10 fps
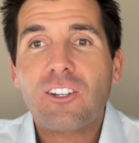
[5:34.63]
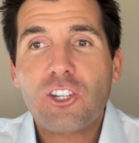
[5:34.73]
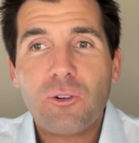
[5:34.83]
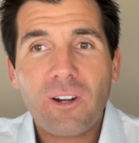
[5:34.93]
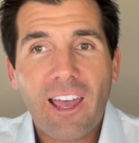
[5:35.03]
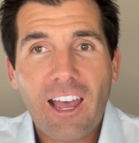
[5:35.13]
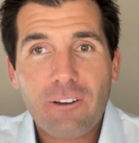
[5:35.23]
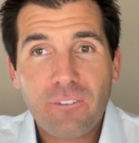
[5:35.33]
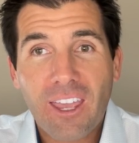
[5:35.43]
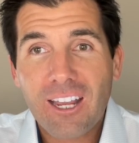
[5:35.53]
two and a half
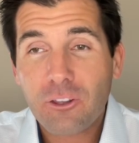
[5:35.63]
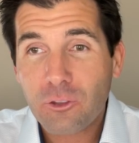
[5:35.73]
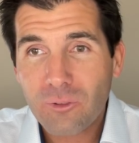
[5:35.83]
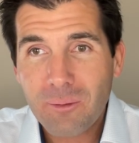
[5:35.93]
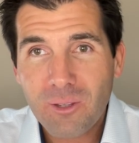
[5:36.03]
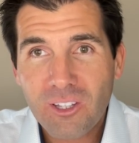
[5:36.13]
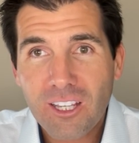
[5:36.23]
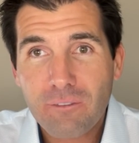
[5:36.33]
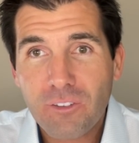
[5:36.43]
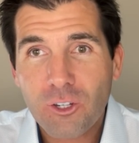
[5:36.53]
and three million
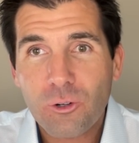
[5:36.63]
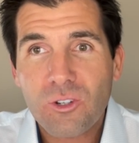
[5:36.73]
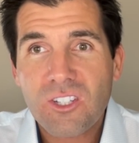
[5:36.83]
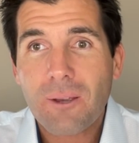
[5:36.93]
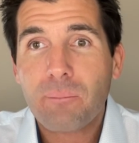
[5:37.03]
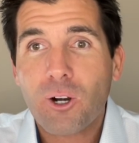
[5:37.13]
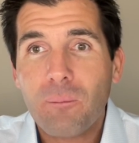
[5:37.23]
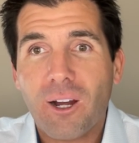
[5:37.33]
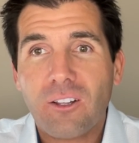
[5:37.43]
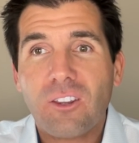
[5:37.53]
views per
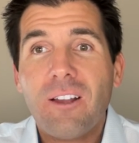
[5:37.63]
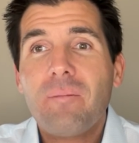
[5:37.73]
month.